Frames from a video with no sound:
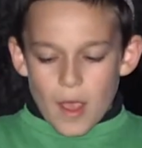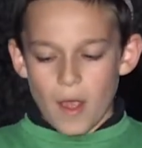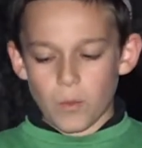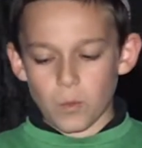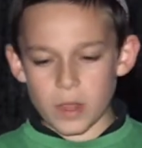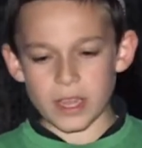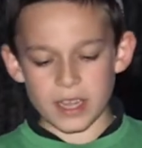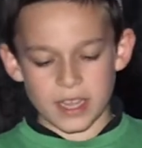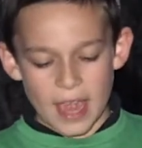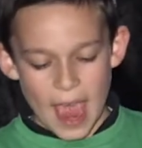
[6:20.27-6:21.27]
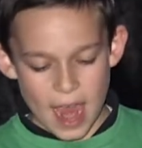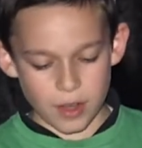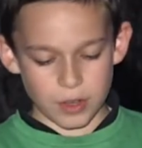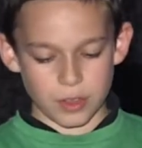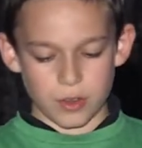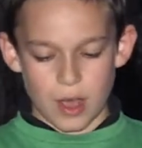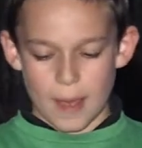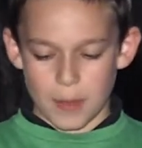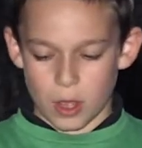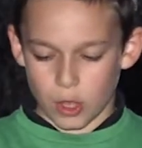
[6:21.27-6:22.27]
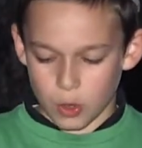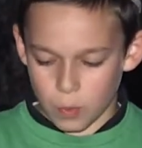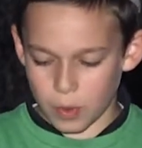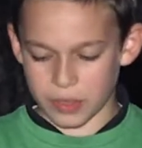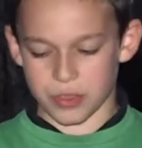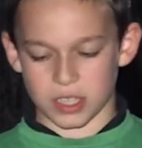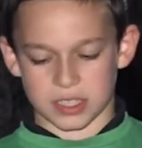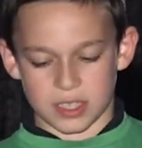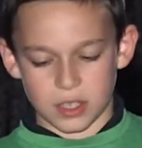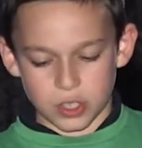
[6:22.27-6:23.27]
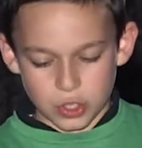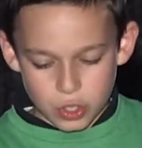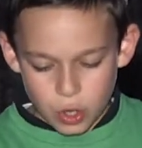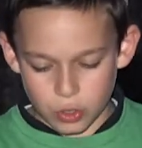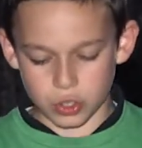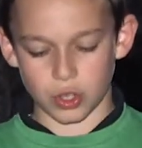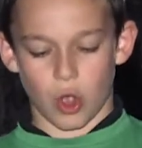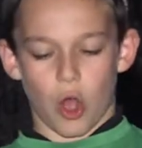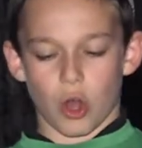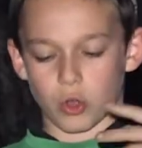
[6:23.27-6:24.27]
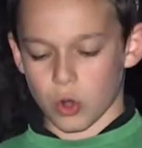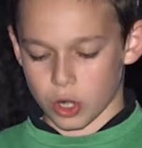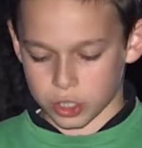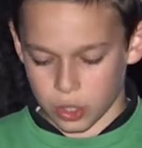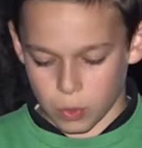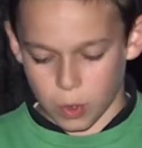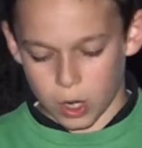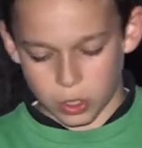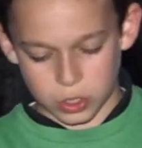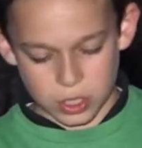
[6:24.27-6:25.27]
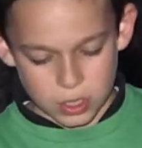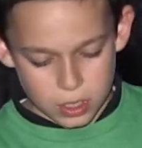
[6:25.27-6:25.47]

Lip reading: And we carry the Rebbe along with us to all corners of the world.